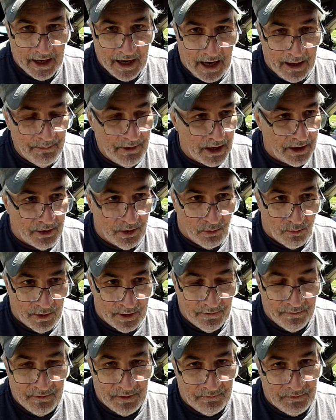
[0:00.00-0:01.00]
I'm not going to run
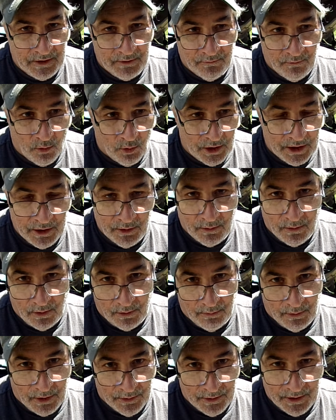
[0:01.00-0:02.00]
a 50, 40-year-old
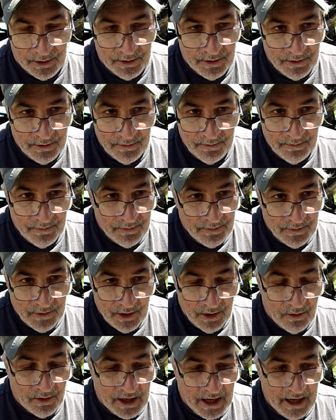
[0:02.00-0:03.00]
motor,
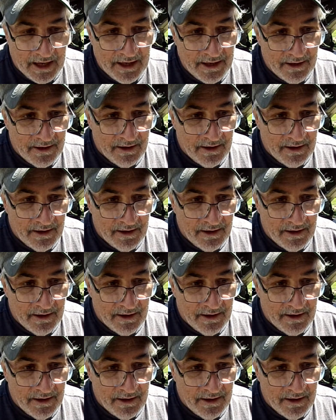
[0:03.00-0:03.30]
okay?